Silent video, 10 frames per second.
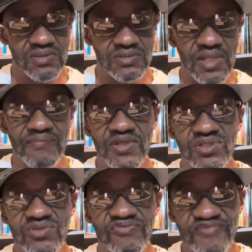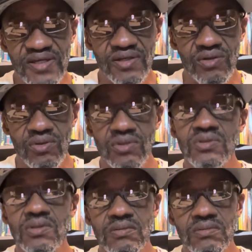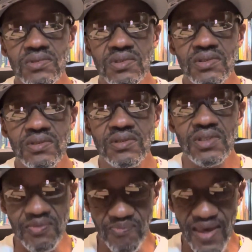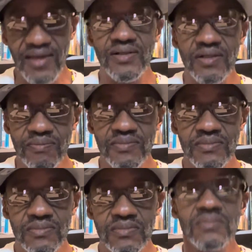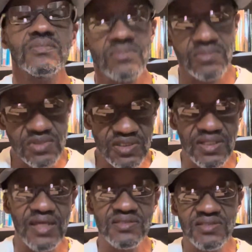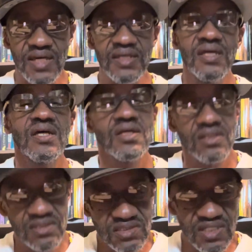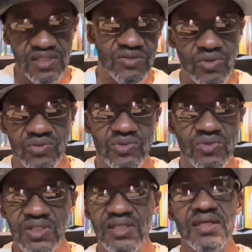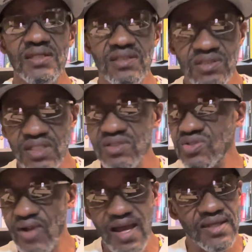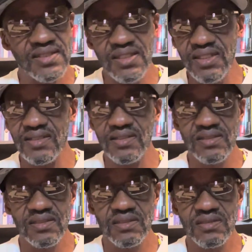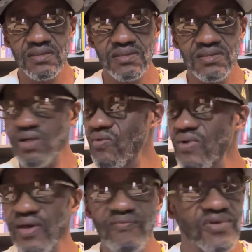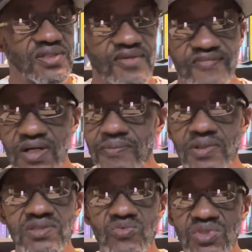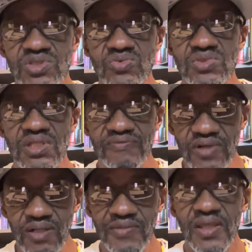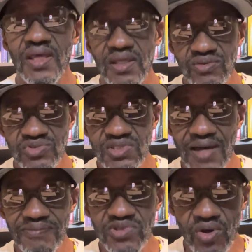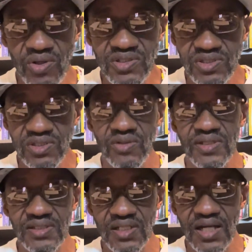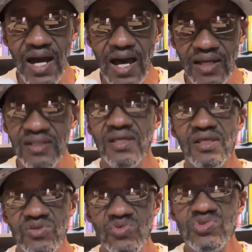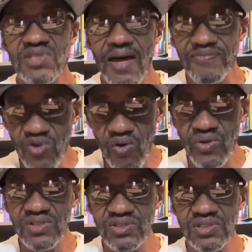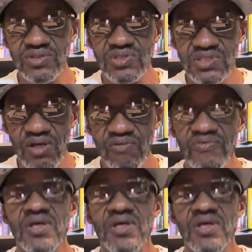that means you fail. Get back up the next day. Say you're going to do it again and try again. Don't ever give up, because once you give up, you stop talking to your inner God, you stop talking to yourself,